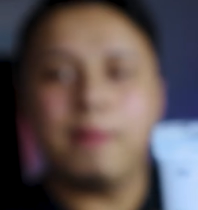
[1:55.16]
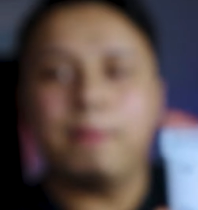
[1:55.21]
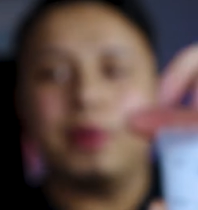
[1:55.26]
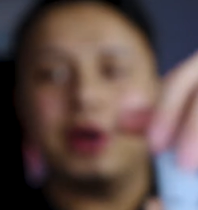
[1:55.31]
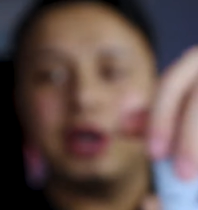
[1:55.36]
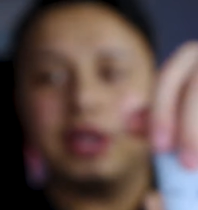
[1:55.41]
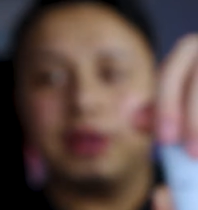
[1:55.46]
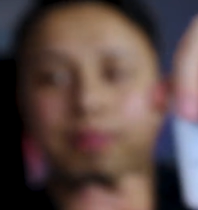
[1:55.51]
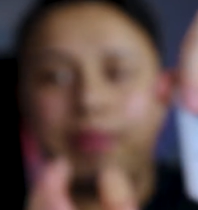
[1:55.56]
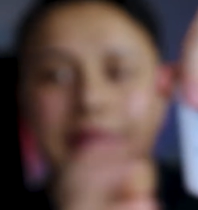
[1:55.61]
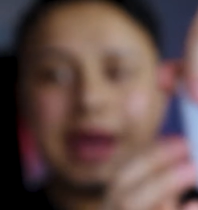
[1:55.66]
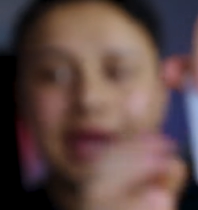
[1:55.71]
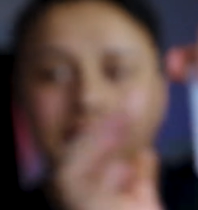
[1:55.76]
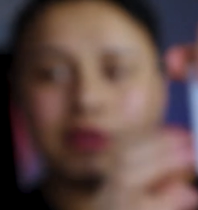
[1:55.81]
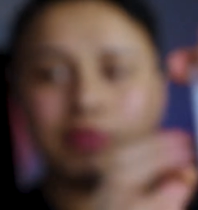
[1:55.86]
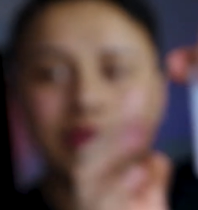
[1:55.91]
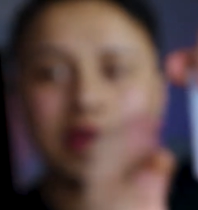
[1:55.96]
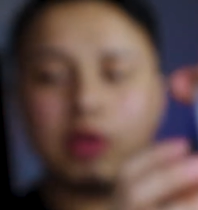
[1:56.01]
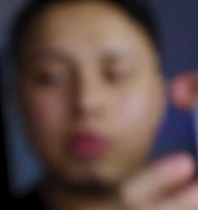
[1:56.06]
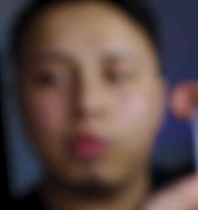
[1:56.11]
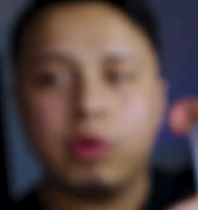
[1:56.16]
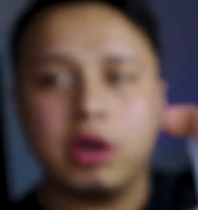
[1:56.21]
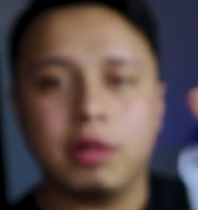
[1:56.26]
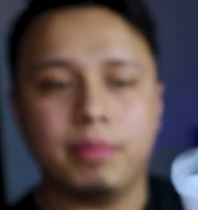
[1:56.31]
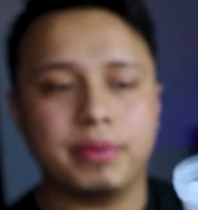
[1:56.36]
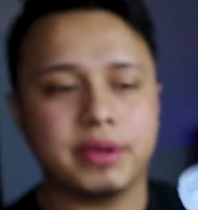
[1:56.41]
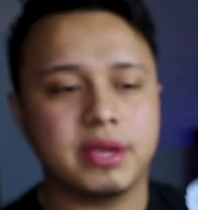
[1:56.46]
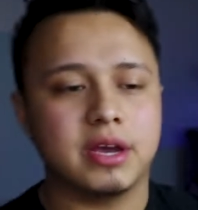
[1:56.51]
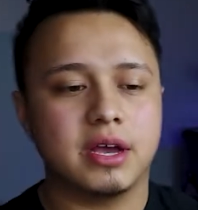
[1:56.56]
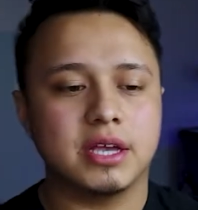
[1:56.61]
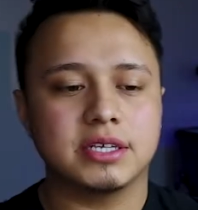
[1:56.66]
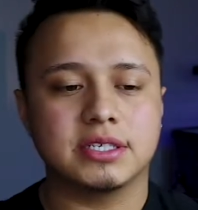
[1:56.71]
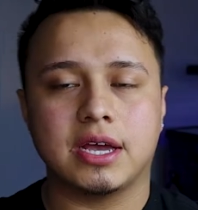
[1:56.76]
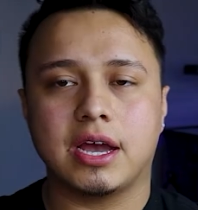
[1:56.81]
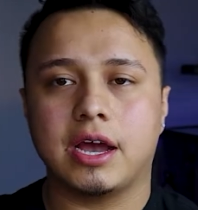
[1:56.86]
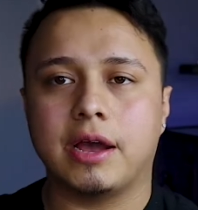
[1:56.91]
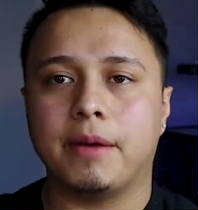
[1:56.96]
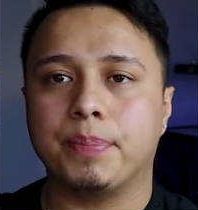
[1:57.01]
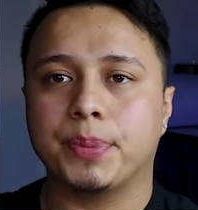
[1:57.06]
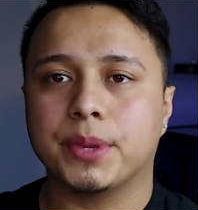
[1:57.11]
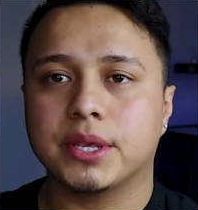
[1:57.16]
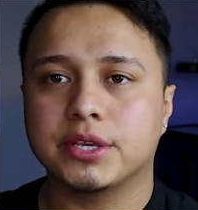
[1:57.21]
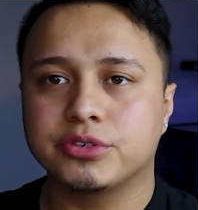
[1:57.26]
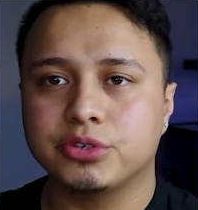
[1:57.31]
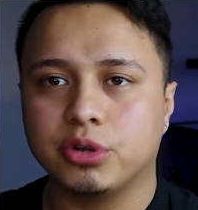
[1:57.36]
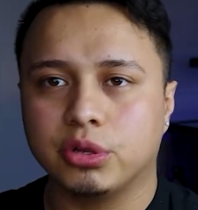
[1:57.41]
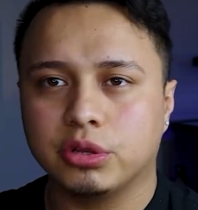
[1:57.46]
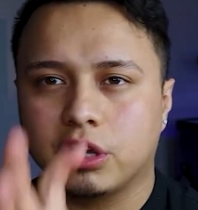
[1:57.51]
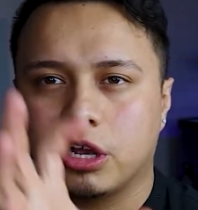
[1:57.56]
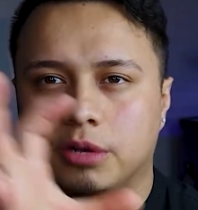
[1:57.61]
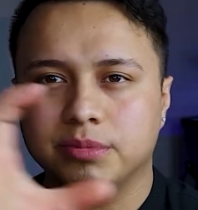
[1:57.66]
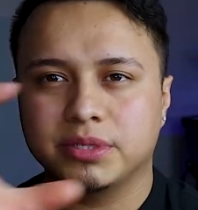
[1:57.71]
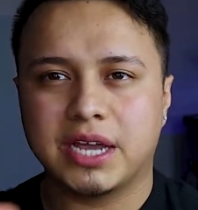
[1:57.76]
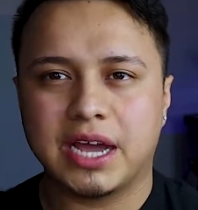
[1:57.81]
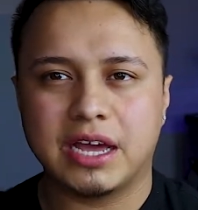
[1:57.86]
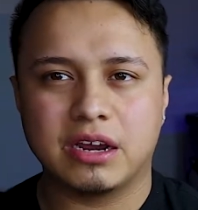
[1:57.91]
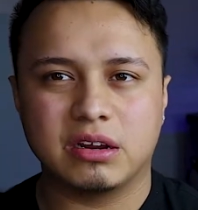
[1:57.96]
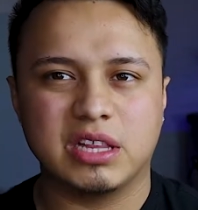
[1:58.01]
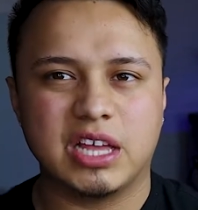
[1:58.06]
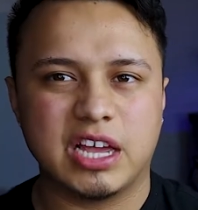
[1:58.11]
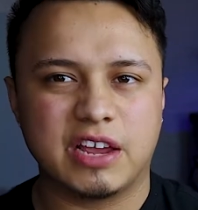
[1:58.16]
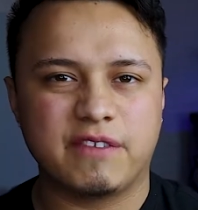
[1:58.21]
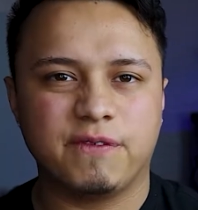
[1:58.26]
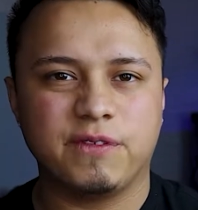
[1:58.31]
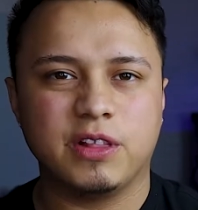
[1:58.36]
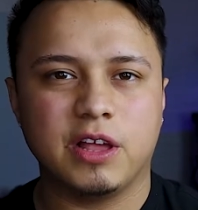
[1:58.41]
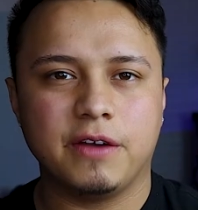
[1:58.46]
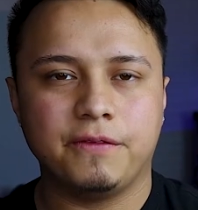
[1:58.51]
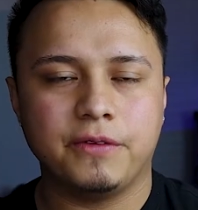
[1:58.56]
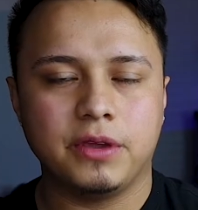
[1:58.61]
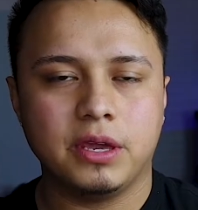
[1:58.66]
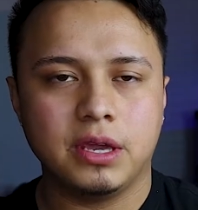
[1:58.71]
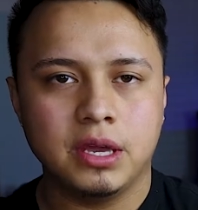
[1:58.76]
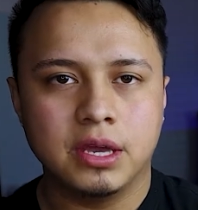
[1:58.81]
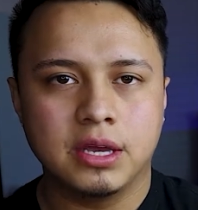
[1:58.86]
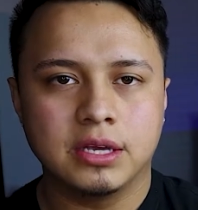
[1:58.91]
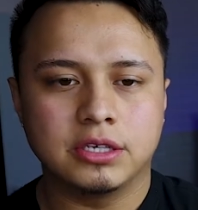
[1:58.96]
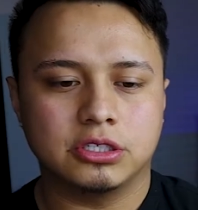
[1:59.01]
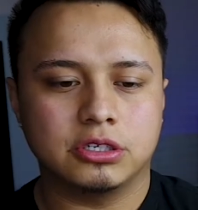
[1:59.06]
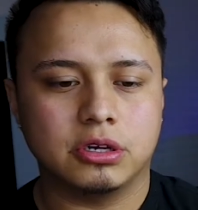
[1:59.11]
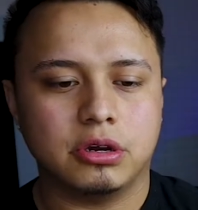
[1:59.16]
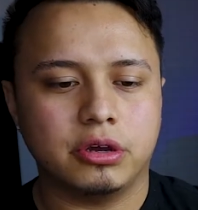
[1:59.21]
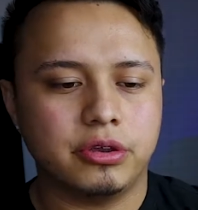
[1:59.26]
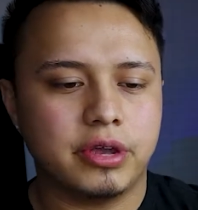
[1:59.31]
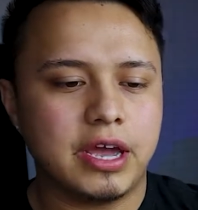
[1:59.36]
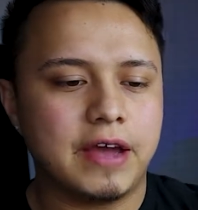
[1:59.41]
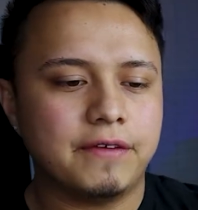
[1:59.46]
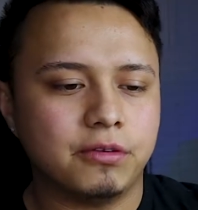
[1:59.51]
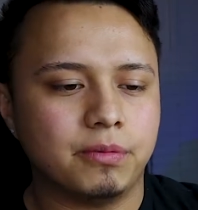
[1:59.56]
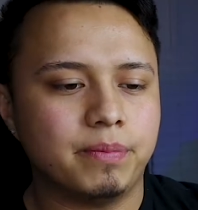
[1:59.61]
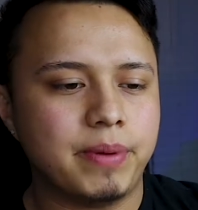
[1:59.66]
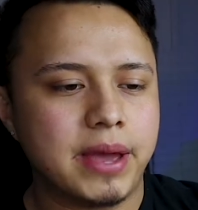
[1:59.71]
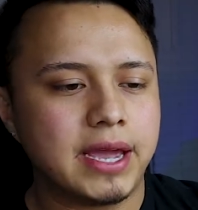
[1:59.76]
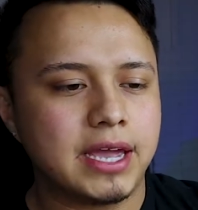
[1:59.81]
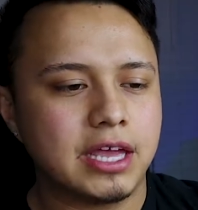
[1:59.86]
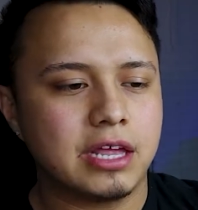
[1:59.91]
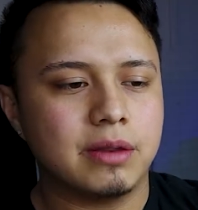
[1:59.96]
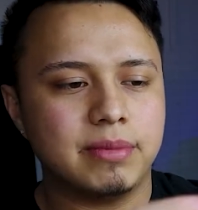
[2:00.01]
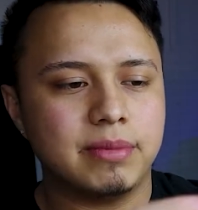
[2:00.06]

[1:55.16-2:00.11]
but pack it really well because salt comes kind of fluffy, so you have to pack it